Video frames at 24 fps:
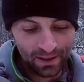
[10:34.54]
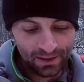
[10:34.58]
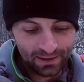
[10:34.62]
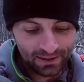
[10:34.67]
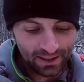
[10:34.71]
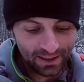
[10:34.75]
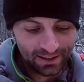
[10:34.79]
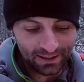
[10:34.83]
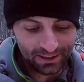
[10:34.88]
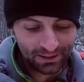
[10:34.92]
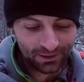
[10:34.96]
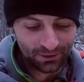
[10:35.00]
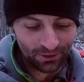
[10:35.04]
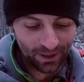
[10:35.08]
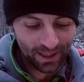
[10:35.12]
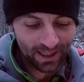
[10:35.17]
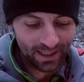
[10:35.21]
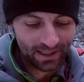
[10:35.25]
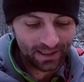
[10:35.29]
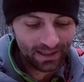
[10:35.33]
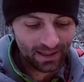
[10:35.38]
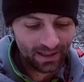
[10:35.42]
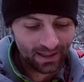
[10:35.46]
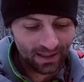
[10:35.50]

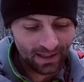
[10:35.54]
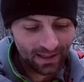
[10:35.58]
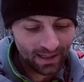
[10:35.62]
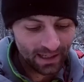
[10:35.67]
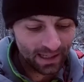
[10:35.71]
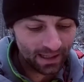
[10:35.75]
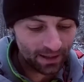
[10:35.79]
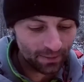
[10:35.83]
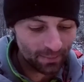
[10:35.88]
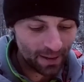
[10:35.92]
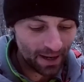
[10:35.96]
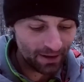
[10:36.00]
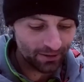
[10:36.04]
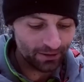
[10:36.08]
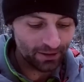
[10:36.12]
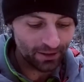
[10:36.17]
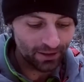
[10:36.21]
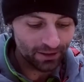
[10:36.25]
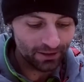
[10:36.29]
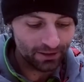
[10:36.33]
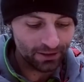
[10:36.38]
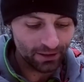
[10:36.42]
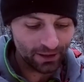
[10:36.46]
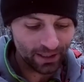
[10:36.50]
sunscreen in the
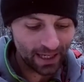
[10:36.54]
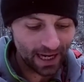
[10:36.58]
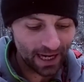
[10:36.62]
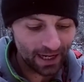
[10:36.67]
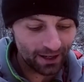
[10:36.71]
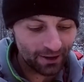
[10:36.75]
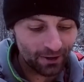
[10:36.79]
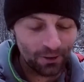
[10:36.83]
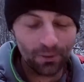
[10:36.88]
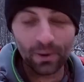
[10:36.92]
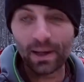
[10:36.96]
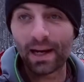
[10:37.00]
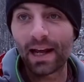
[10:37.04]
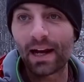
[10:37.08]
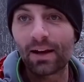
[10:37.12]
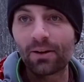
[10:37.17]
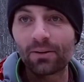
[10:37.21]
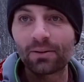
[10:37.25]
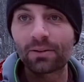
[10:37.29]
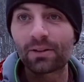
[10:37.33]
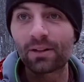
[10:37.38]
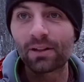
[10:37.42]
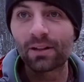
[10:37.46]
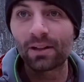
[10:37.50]
mountains. You can't go
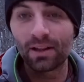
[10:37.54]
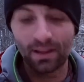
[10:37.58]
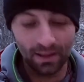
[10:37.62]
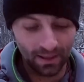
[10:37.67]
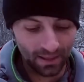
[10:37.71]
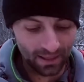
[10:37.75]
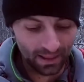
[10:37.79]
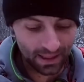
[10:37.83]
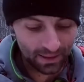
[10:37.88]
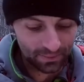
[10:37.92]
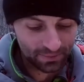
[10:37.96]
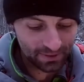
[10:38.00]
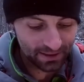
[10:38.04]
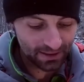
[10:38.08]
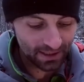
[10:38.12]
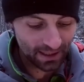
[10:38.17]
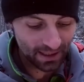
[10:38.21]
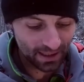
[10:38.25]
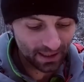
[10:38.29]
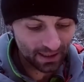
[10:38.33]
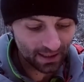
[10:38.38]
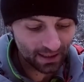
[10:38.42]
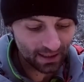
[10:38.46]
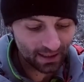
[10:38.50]
without.
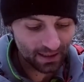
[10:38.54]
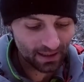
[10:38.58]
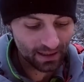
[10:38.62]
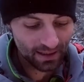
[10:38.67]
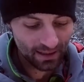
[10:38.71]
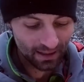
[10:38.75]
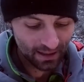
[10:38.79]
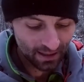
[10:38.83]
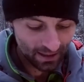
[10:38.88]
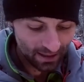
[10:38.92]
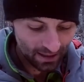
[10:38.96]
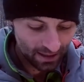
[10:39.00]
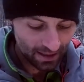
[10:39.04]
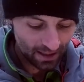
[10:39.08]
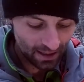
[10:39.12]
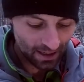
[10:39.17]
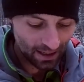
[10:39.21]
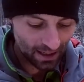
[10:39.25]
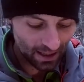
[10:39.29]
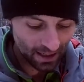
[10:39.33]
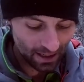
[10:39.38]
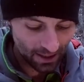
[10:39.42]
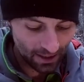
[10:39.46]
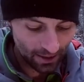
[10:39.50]
Lipstick,
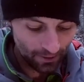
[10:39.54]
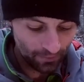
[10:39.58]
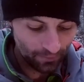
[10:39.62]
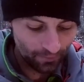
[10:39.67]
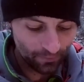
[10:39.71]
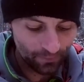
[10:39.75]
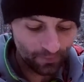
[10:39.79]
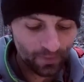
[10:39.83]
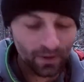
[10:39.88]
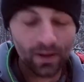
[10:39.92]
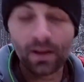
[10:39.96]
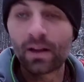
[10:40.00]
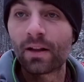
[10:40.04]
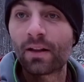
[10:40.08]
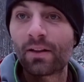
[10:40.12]
Vaseline.